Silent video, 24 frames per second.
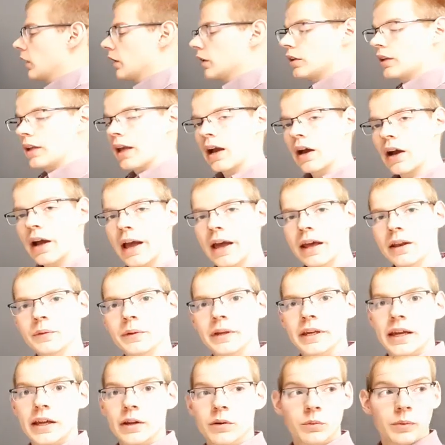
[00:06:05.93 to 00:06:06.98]
Now, how do we
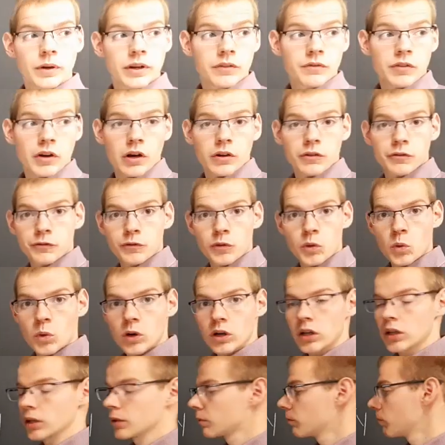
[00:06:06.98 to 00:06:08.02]
get rid of our
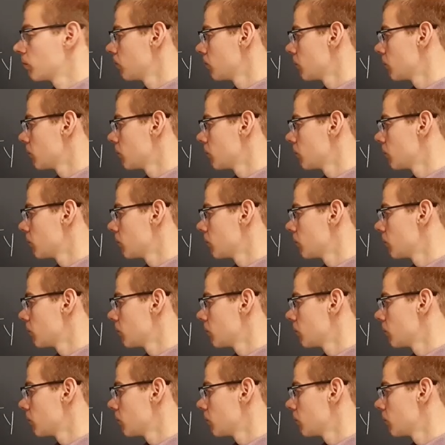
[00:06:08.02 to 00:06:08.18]
4?